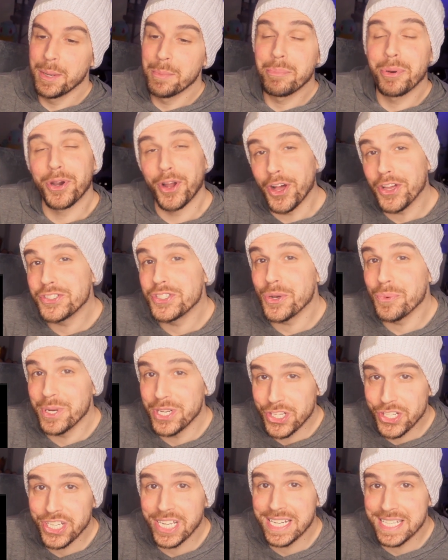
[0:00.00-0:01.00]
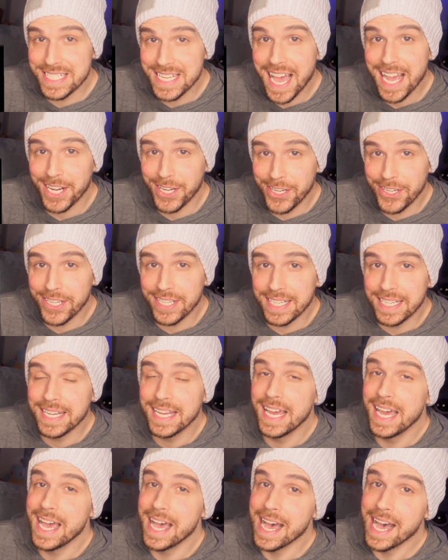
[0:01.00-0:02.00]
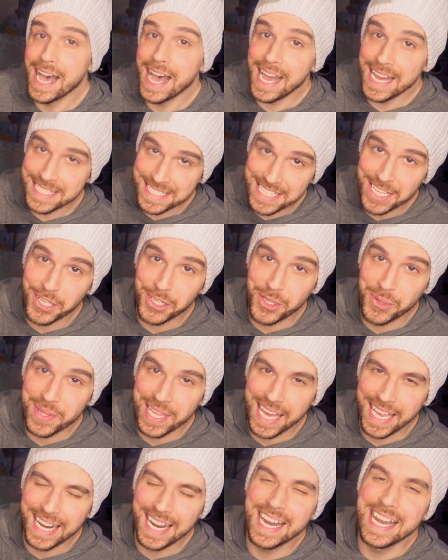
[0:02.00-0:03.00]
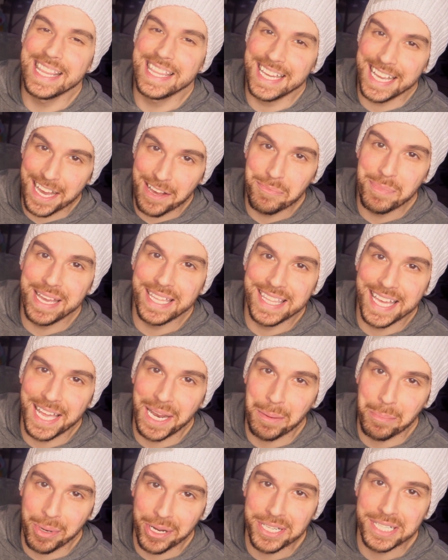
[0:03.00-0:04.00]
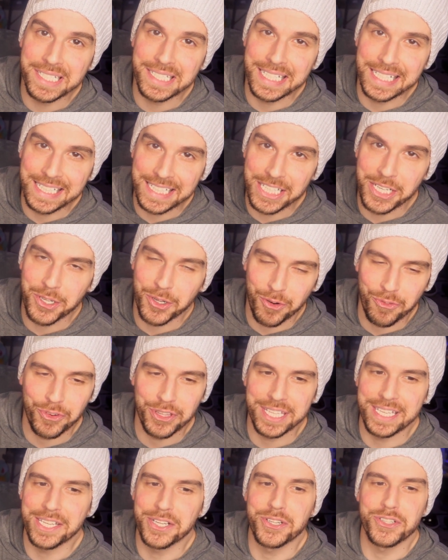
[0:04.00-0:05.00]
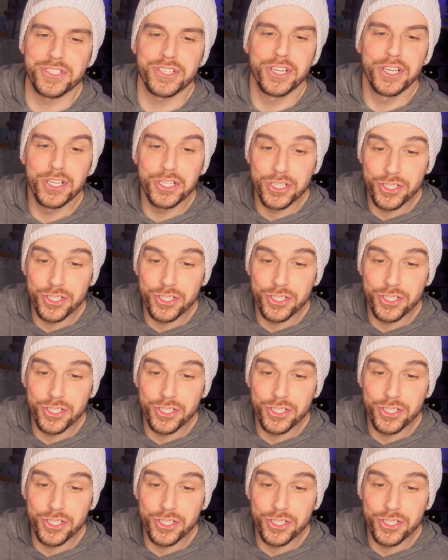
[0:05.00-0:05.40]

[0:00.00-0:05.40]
But also when shit is not good, I tell you that. And I think I've made that abundantly clear over the years.